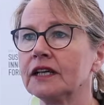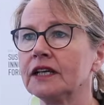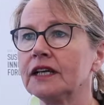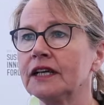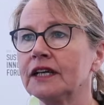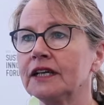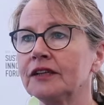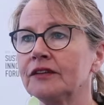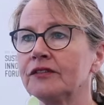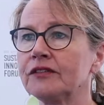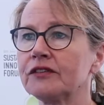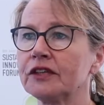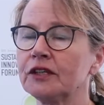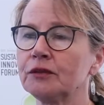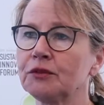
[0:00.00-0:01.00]

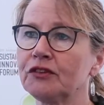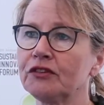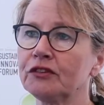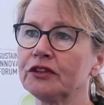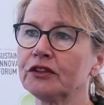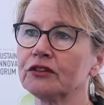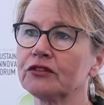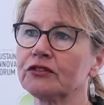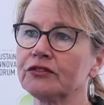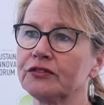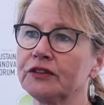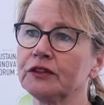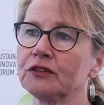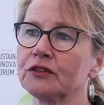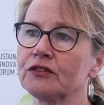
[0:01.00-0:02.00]
And in the materials
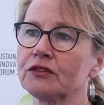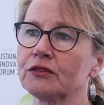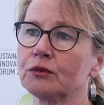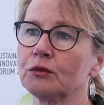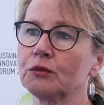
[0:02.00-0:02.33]
field,